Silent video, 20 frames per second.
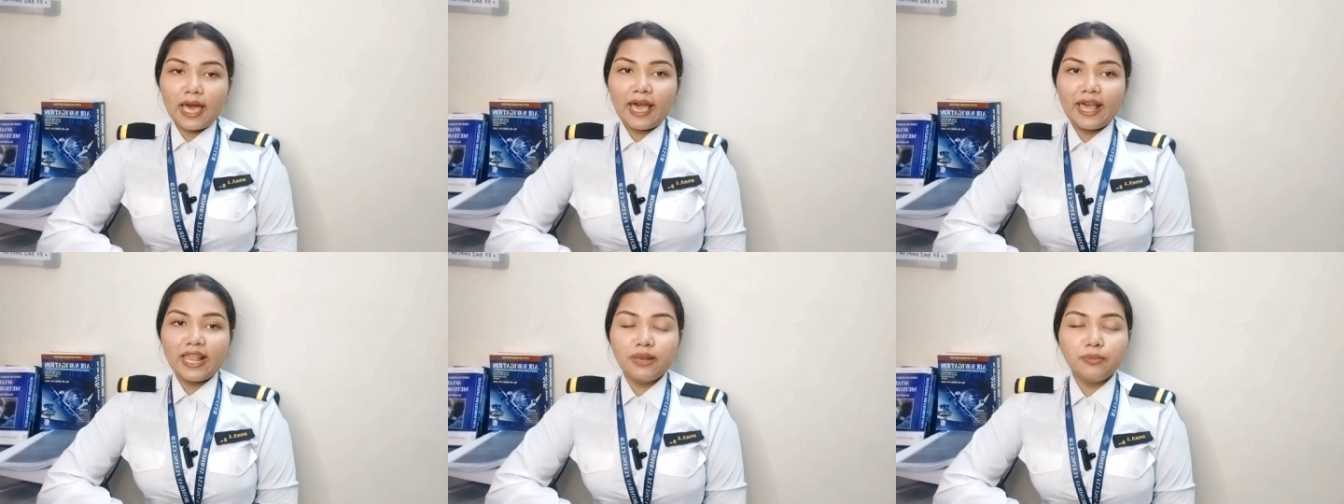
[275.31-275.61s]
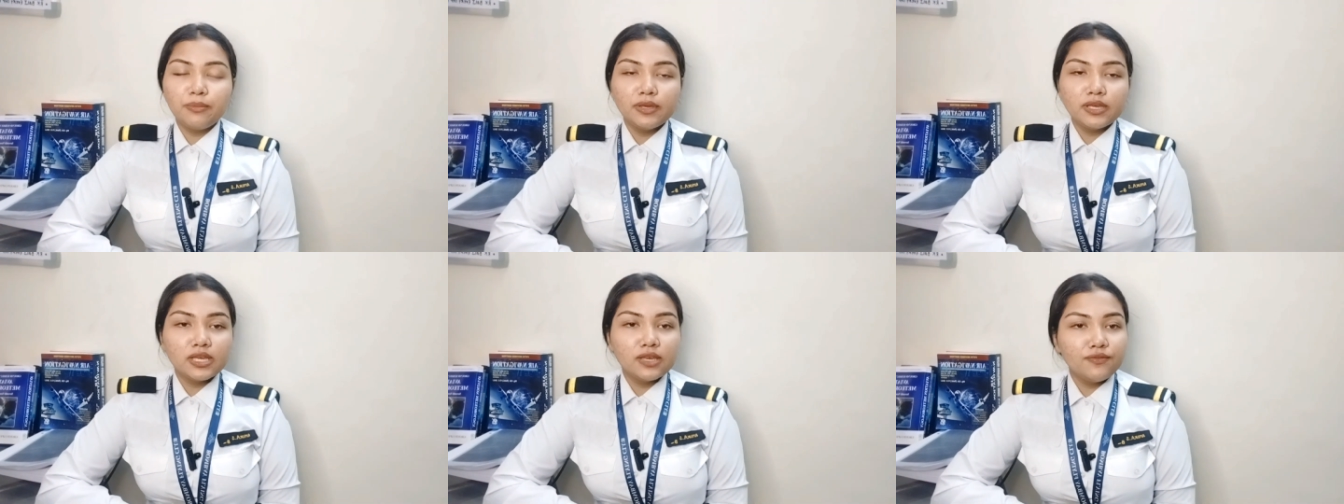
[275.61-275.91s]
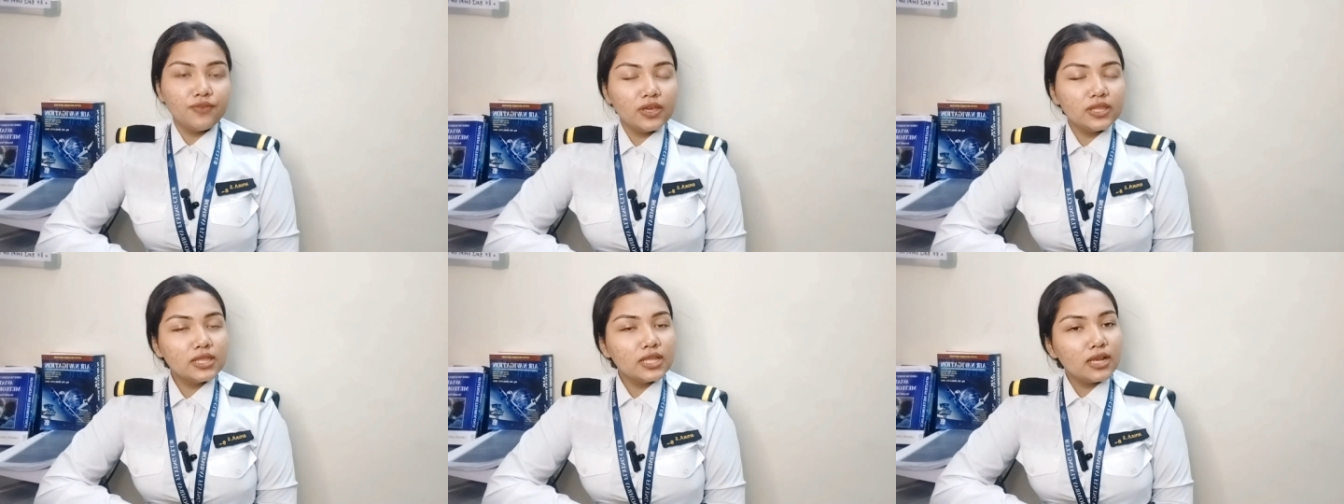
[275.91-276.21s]
I'll be
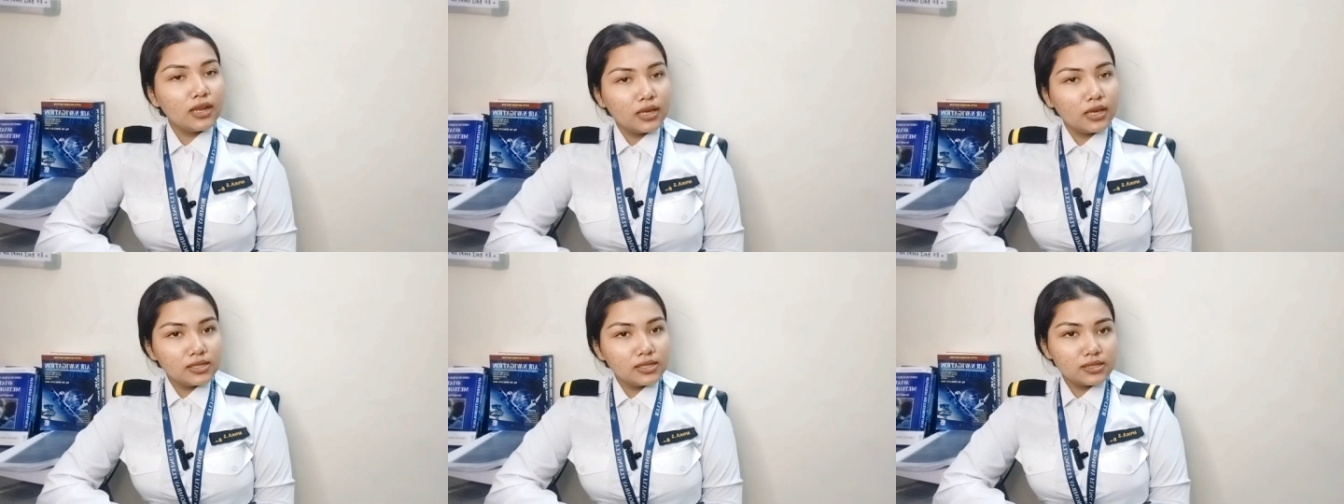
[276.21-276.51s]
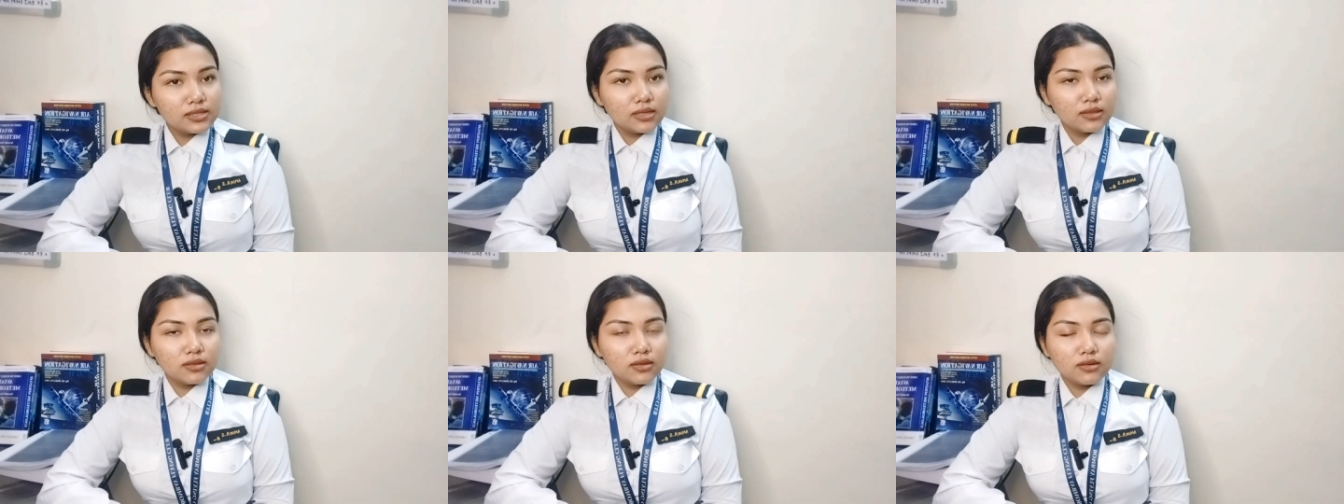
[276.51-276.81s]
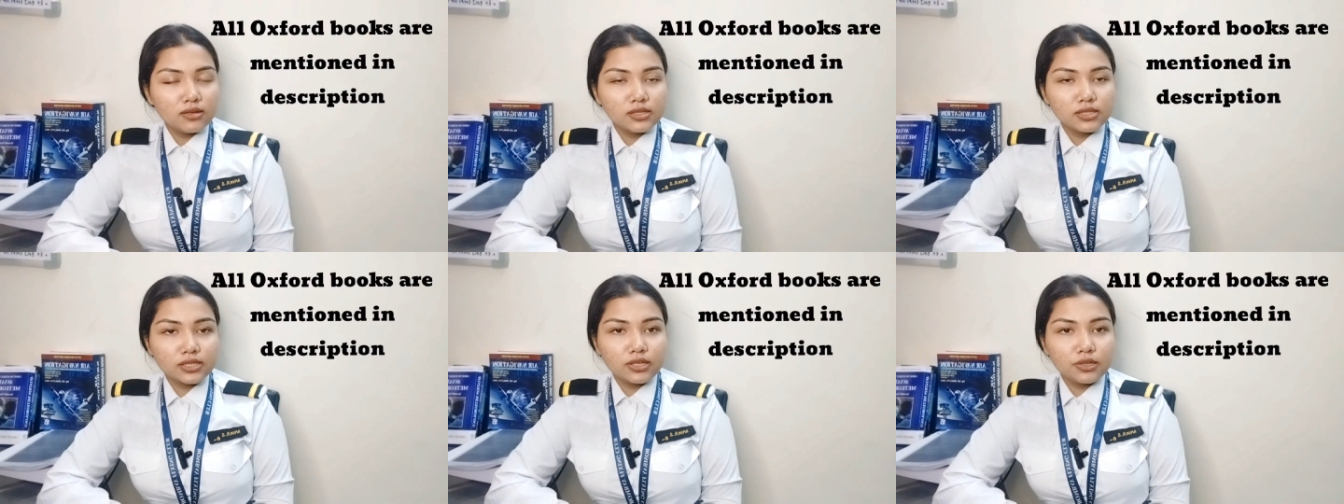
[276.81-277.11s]
giving the links in the
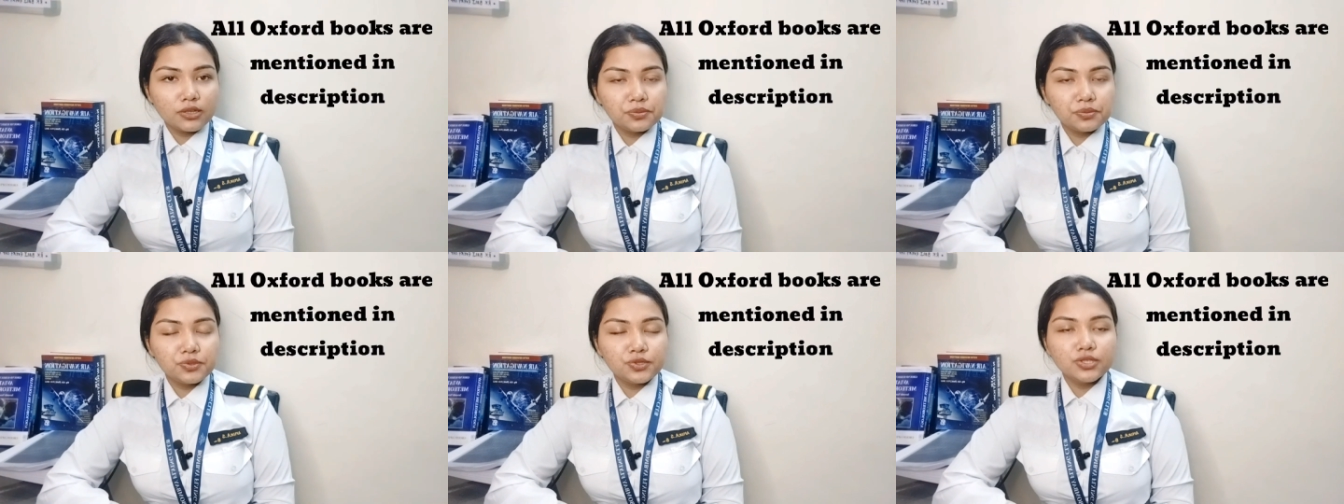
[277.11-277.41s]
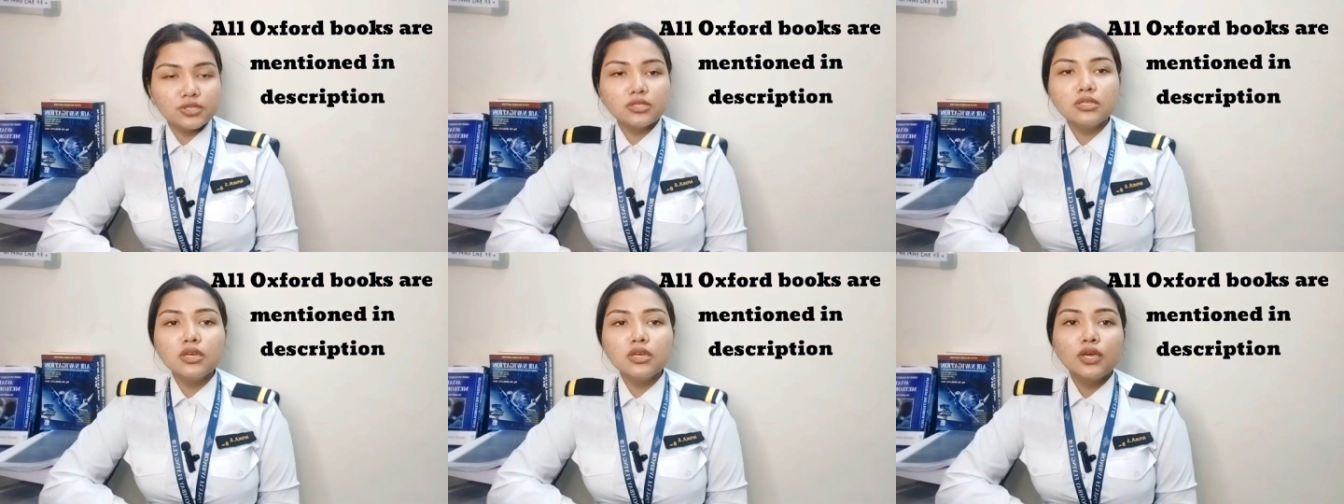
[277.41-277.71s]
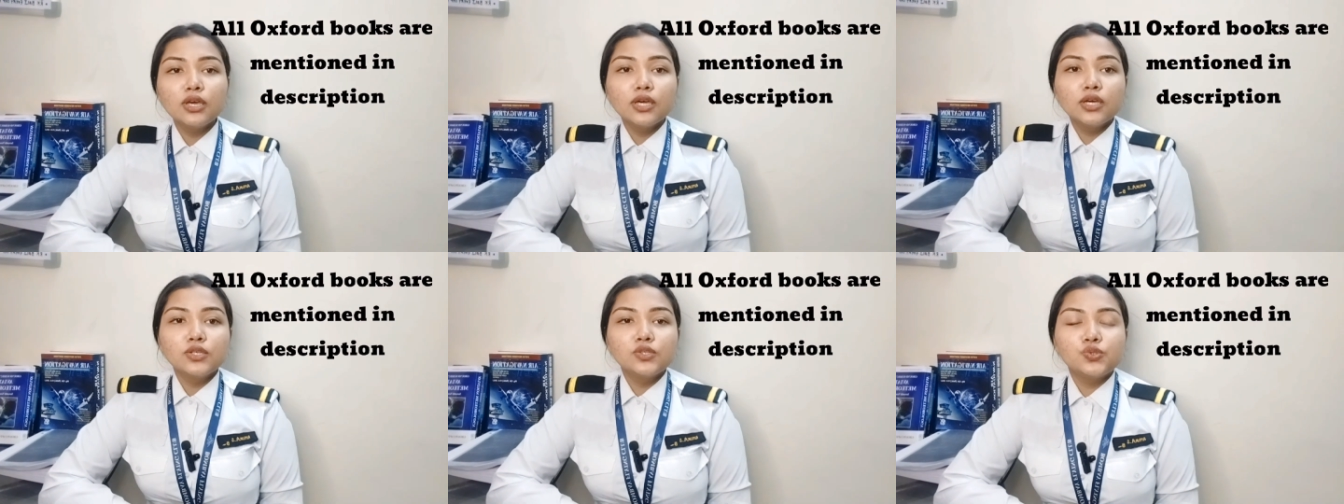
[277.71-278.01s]
description
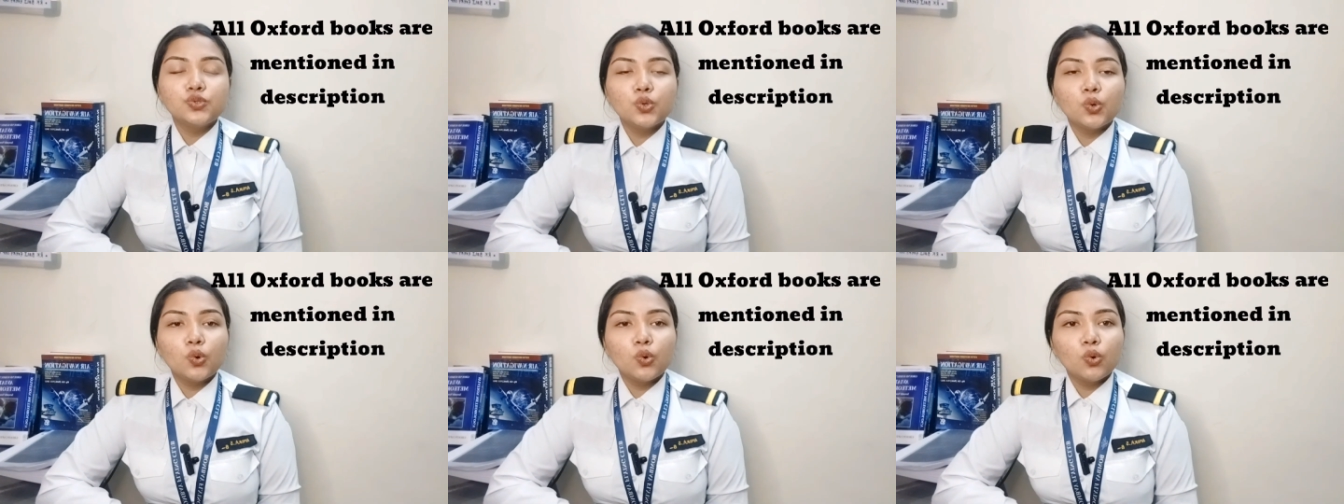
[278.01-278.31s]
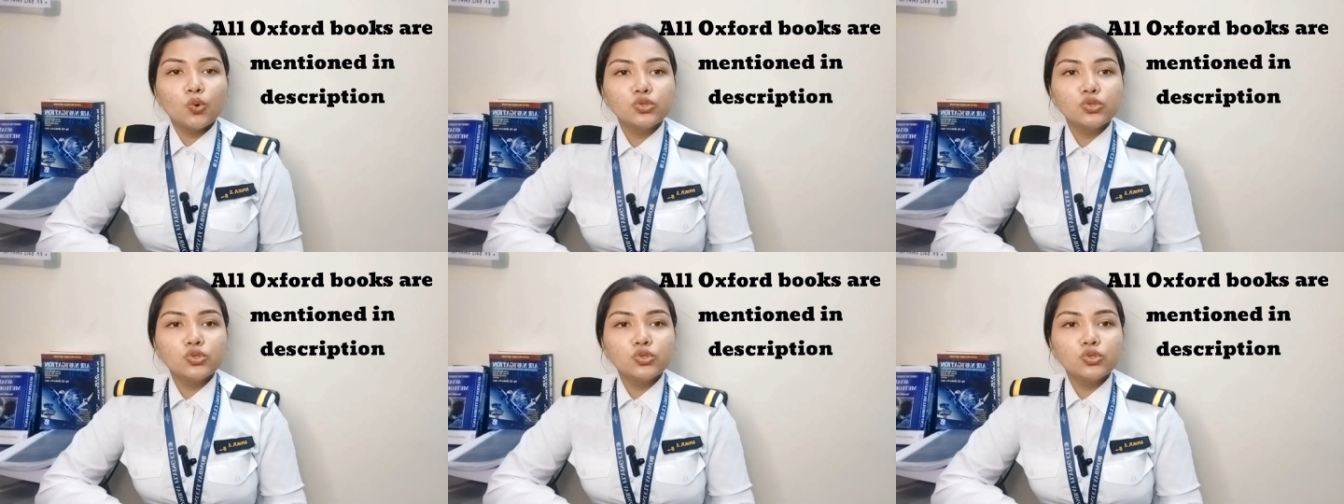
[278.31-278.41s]
so